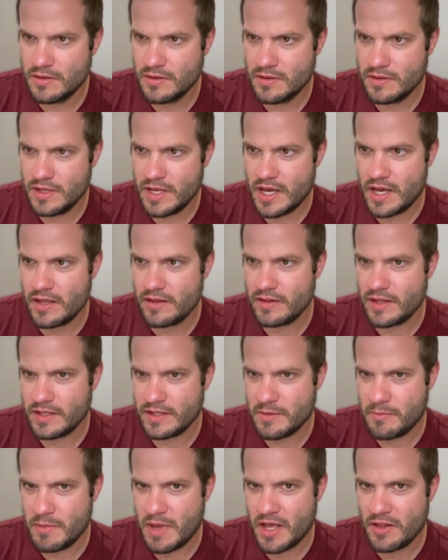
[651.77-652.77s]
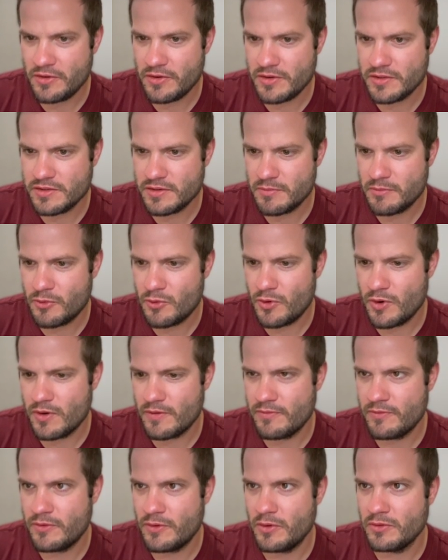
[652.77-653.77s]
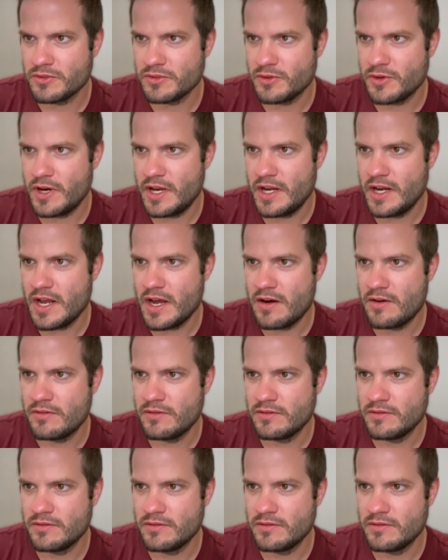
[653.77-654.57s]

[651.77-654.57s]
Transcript: yeah, like the mailers are more full screen now.